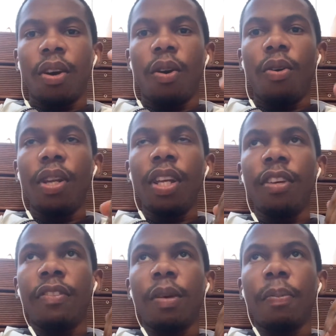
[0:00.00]
only
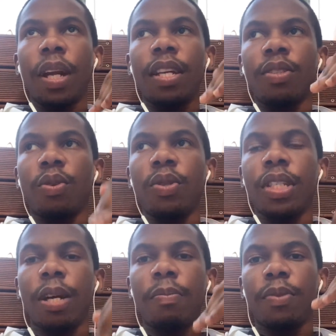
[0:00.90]
if the price
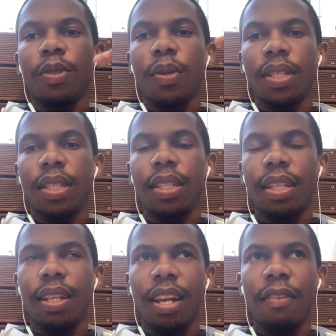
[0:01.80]
goes up to a
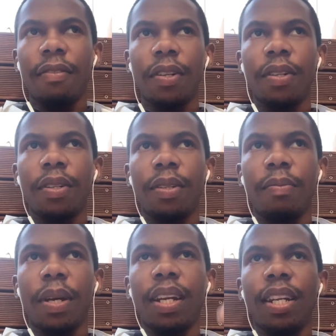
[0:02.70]
certain level,
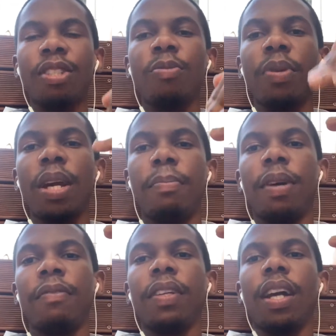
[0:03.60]
but it has to be
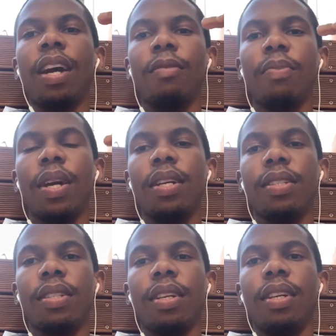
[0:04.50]
above the current
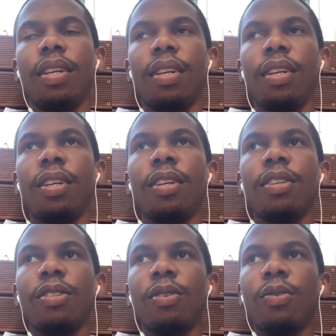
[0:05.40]
price.
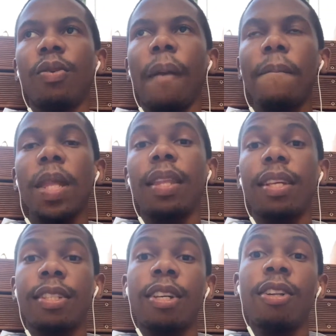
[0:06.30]
So
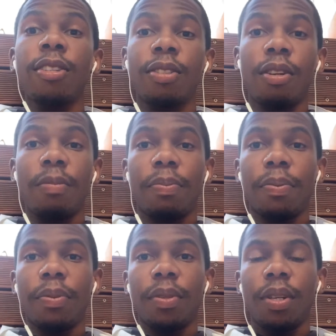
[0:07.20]
the sell stop
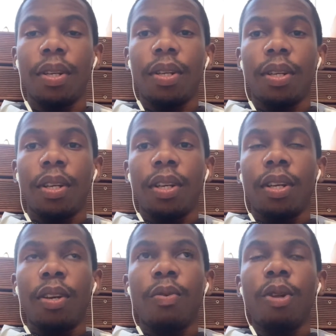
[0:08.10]

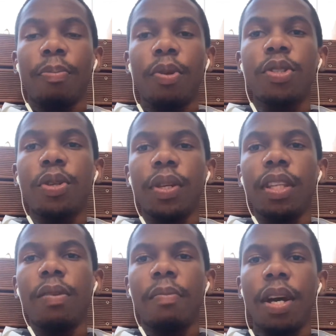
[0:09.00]
will put you
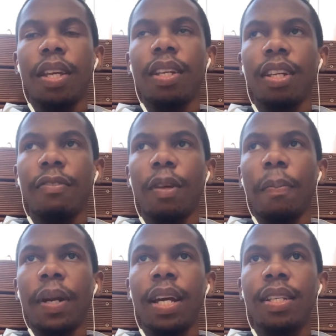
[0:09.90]
in the market if the
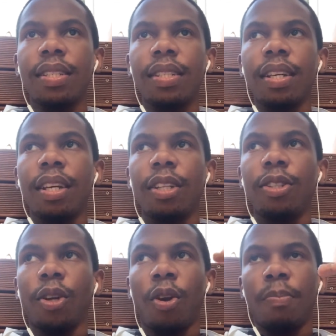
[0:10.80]
price
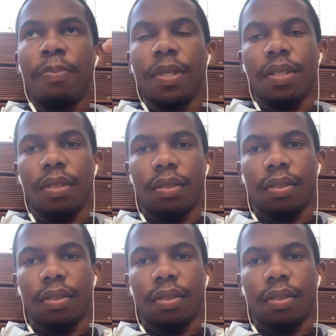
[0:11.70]
drops